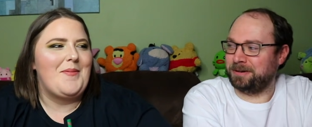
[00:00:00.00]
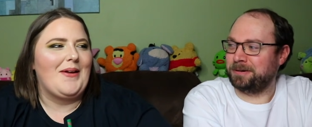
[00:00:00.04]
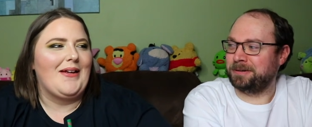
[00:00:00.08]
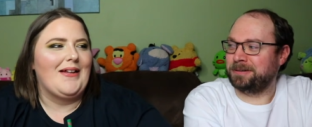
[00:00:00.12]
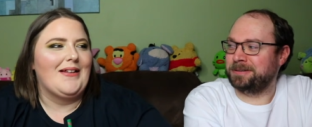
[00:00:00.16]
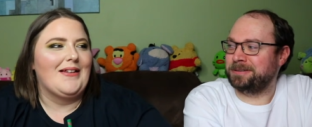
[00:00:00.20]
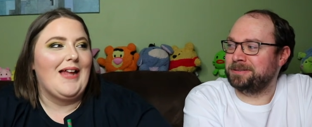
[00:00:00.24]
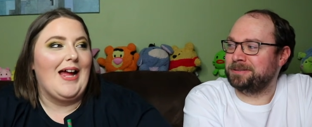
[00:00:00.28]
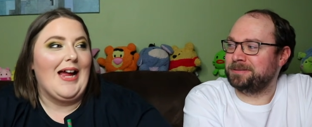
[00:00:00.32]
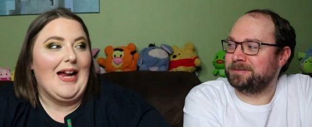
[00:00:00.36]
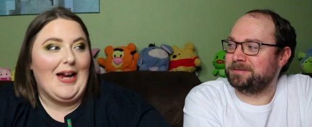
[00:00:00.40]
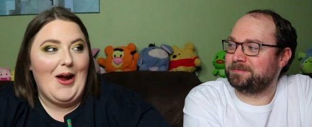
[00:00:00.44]

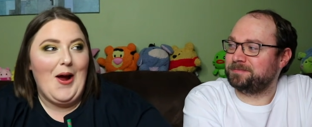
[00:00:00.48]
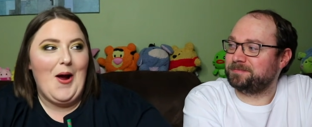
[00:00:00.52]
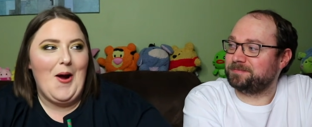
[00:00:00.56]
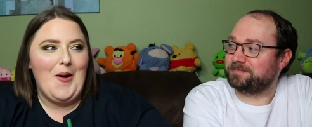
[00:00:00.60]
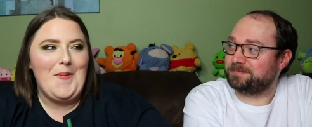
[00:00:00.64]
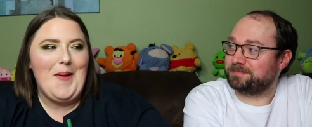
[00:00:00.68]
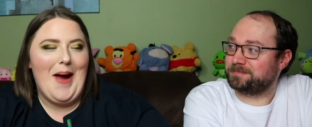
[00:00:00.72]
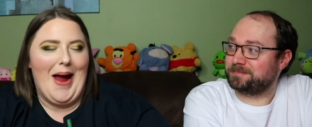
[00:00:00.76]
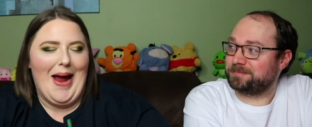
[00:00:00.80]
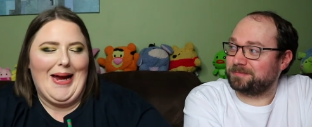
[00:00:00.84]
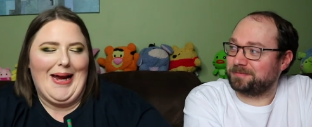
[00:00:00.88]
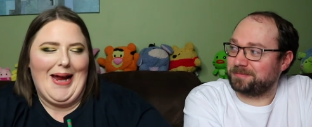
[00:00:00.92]
Speaker 1: being like, oh
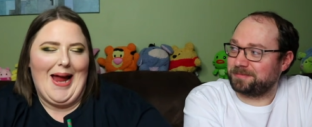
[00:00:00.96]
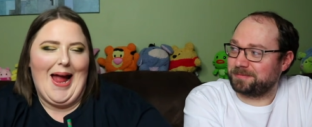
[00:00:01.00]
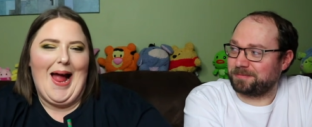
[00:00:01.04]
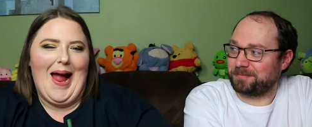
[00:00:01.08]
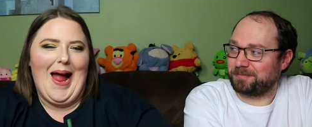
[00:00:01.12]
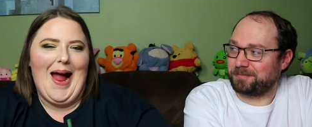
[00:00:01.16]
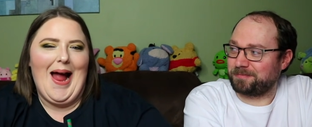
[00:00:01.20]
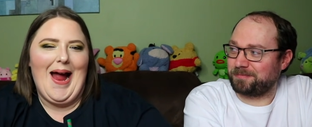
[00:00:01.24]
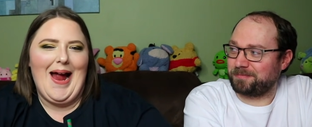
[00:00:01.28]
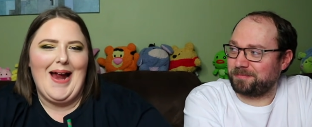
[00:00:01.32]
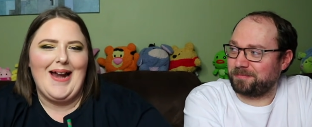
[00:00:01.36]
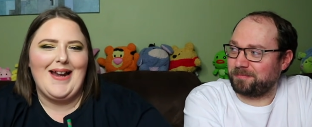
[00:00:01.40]

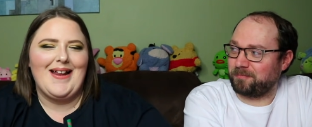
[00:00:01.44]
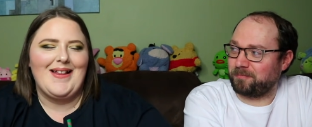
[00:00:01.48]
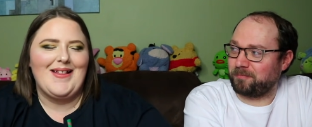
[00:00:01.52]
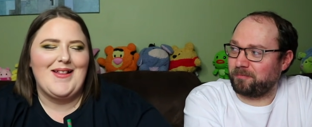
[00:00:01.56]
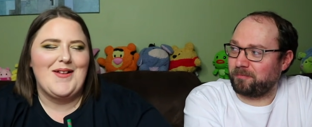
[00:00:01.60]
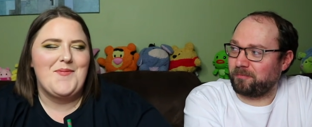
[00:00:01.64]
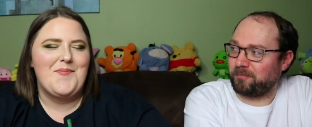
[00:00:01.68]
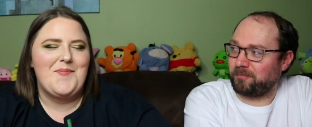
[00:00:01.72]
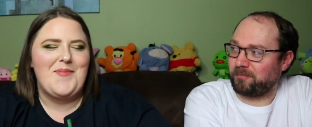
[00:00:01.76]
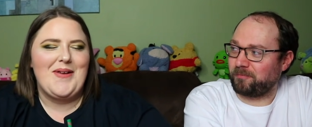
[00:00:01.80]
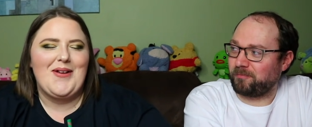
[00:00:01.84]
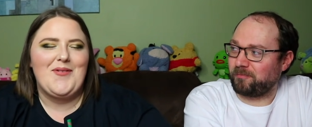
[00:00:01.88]
my god,
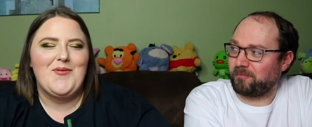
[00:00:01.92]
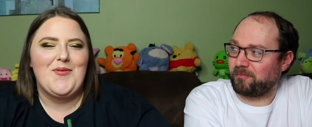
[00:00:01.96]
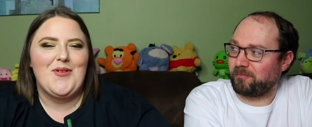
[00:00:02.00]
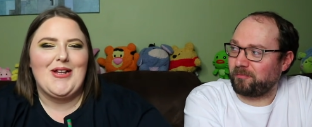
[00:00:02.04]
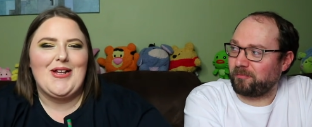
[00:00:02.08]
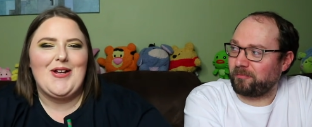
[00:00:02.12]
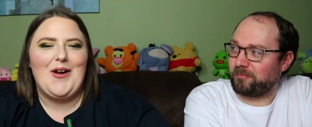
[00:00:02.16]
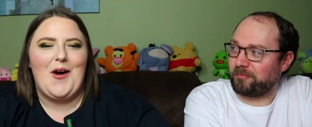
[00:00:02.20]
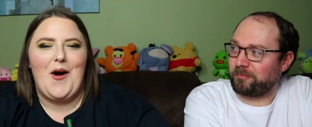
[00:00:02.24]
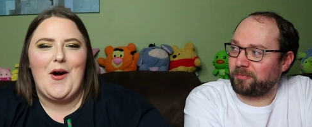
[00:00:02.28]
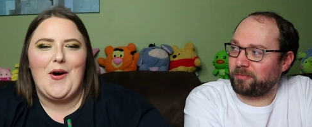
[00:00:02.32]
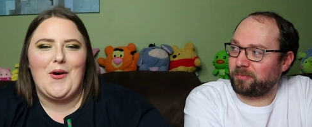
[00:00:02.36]
and then being
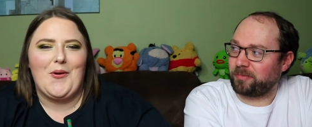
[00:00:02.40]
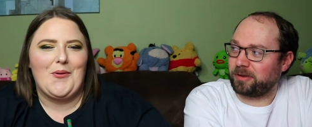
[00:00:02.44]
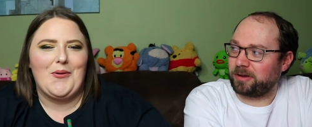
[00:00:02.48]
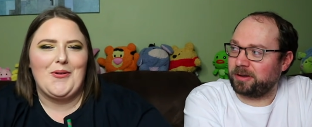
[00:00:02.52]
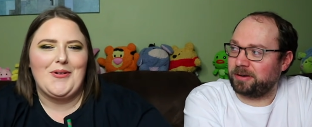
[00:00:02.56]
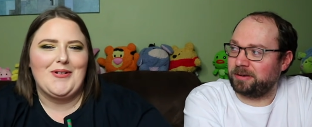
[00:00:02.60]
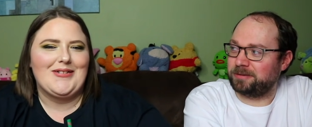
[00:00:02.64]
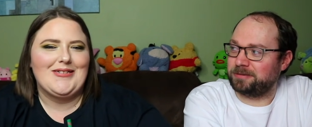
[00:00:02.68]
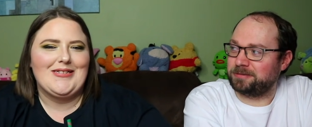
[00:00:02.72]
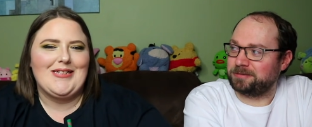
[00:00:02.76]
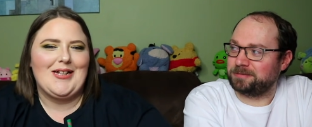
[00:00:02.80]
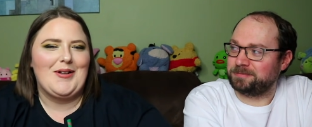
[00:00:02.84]
really
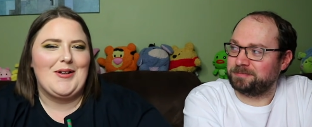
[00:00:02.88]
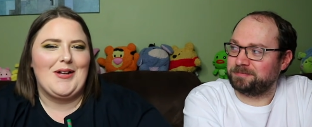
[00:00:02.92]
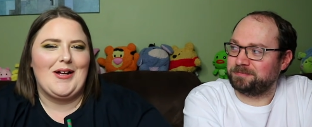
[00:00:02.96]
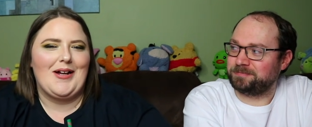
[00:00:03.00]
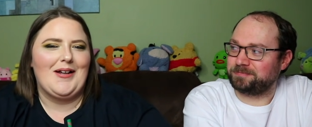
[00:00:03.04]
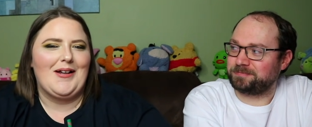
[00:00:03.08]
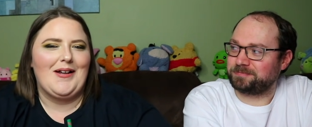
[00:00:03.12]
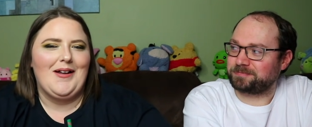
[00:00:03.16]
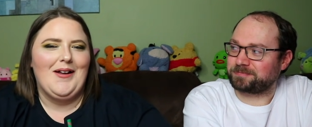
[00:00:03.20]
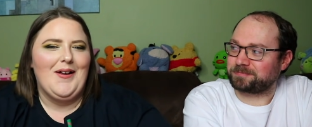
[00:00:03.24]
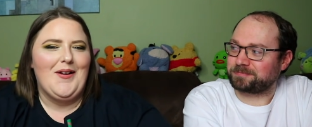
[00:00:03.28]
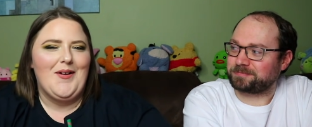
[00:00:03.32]
awkward because I,
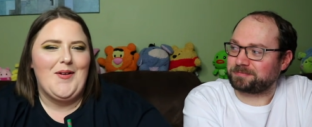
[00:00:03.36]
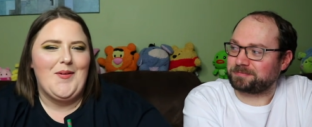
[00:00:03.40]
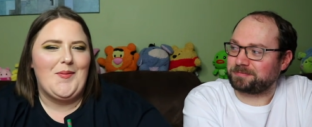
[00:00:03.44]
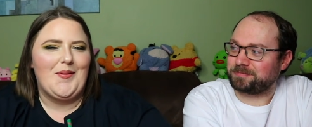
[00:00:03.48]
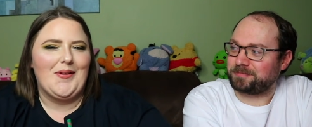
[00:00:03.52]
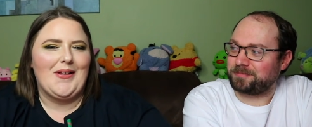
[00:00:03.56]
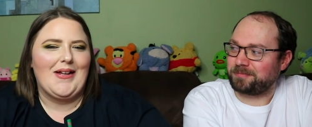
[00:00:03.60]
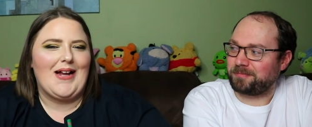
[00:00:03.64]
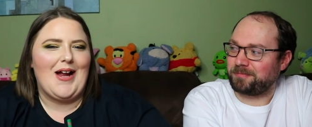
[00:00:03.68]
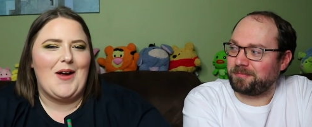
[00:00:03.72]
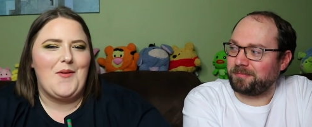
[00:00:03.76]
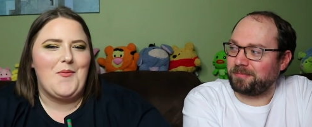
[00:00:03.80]
I,
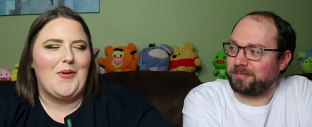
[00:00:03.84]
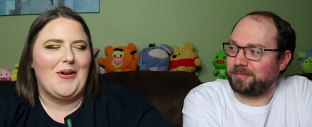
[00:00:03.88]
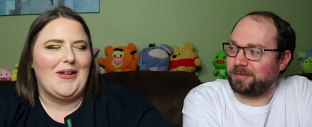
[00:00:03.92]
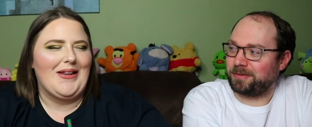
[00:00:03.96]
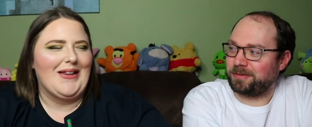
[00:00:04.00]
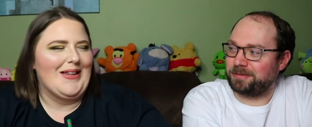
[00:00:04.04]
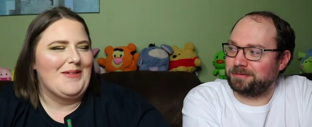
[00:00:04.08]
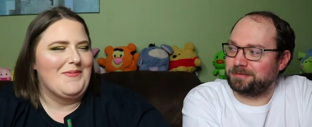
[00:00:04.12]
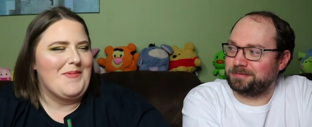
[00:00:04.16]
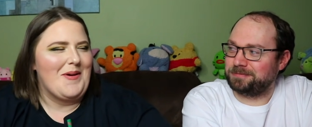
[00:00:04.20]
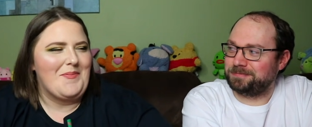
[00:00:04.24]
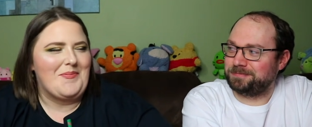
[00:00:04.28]
feel like I
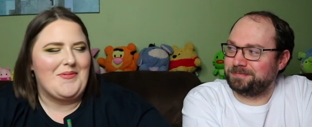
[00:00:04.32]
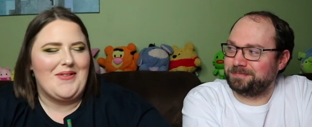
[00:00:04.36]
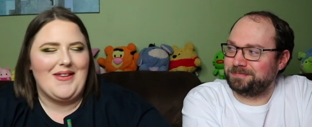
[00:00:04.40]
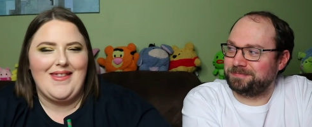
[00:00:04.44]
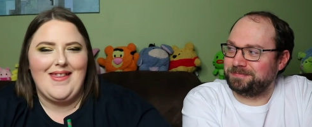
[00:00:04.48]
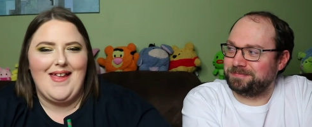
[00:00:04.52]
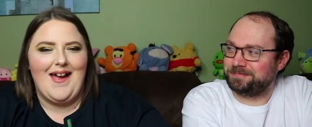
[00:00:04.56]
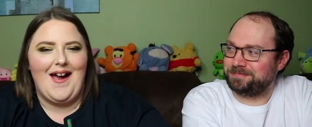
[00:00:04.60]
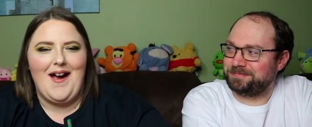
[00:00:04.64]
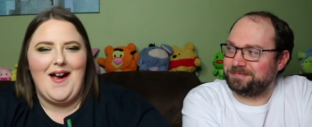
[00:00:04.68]
wouldn't live up to the